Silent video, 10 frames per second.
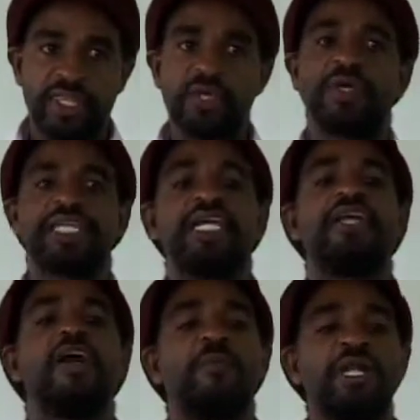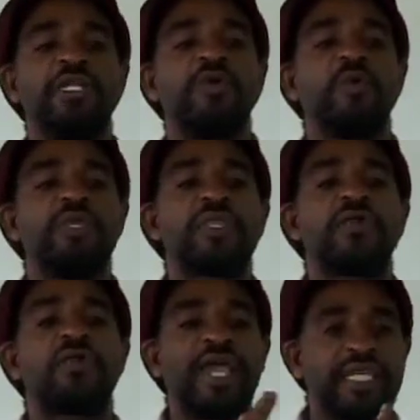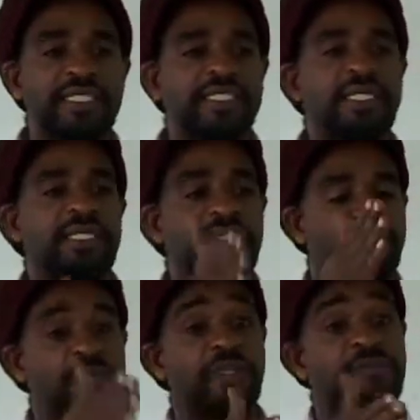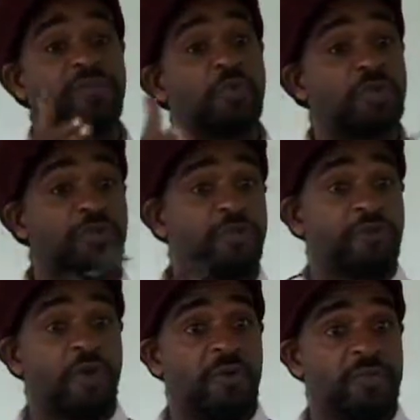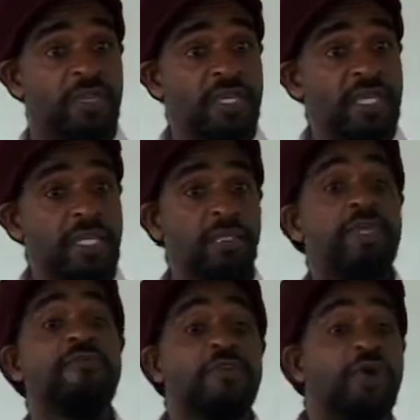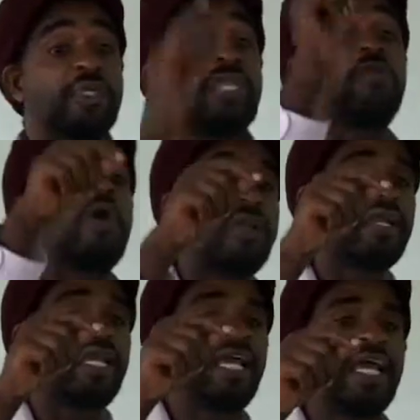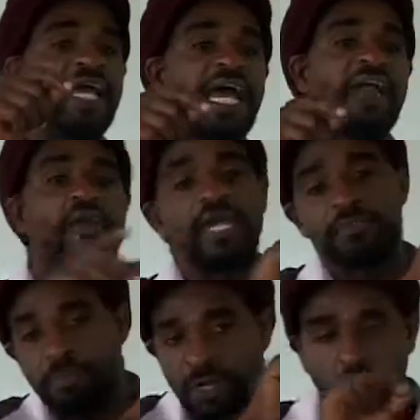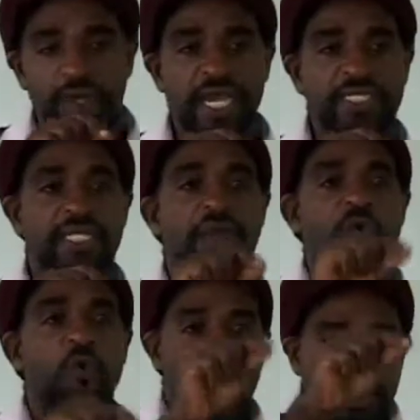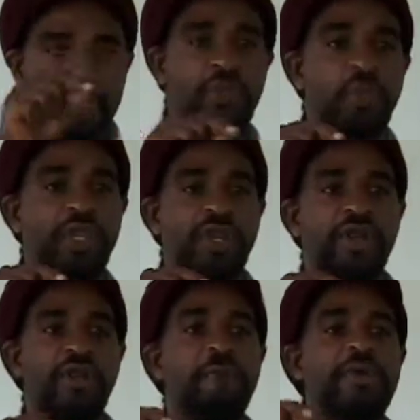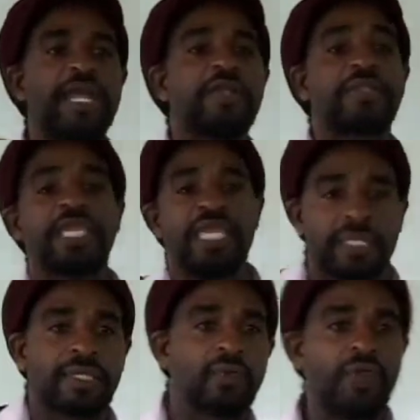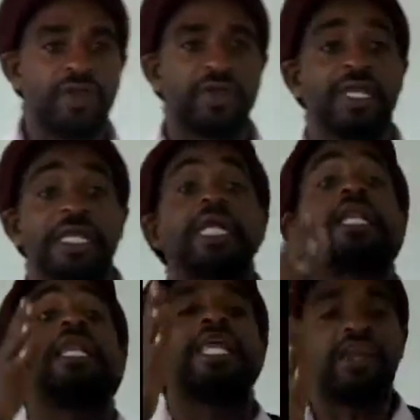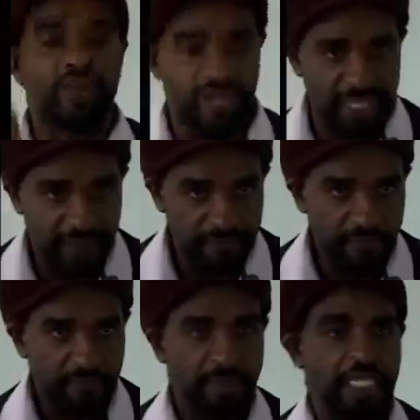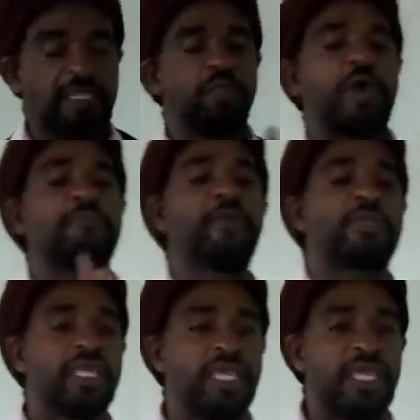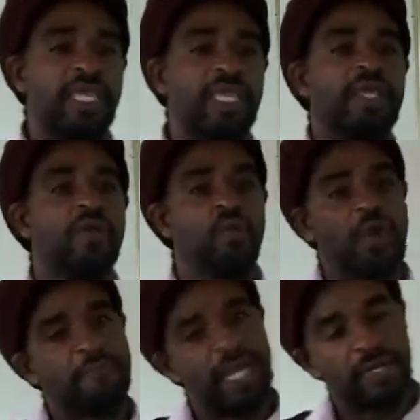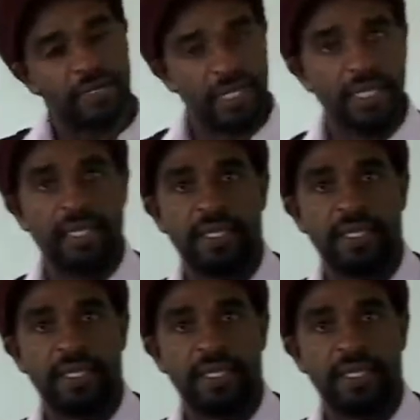So what I normally do is to write it in the difference of 2 square form. So even though it is 1, I write below that 1 square minus a square. Clearly, that is 1 plus a, 1 minus a.